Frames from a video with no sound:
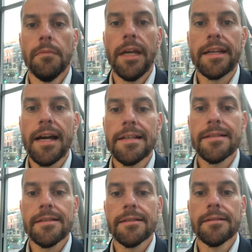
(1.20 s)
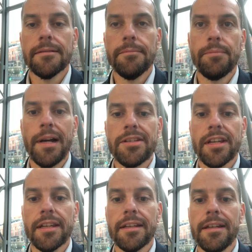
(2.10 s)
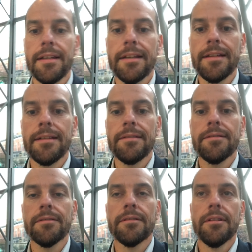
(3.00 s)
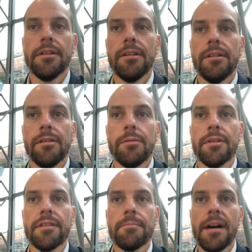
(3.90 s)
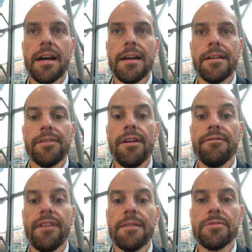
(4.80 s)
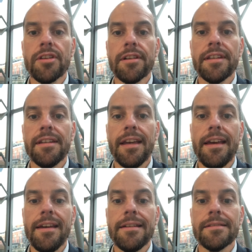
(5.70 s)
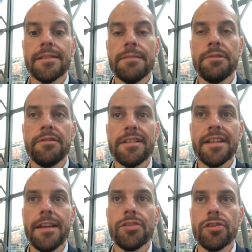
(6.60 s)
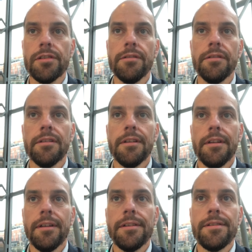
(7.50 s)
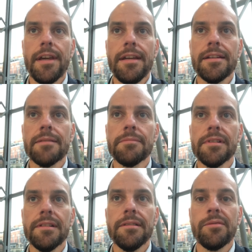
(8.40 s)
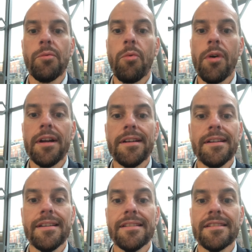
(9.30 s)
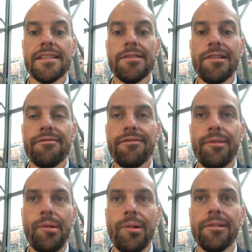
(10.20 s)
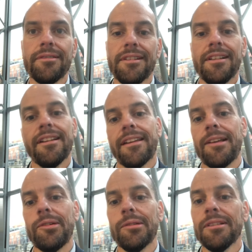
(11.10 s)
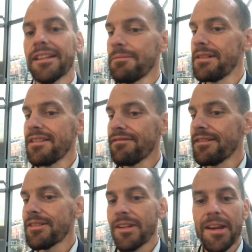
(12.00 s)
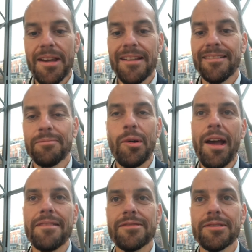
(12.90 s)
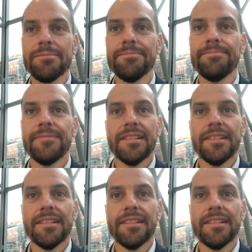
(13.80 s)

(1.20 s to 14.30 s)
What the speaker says: Hey guys, Brad checking in with my Nofap journey and semen retention. Day number 104. Okay, cool. Look a bit different today, more handsome.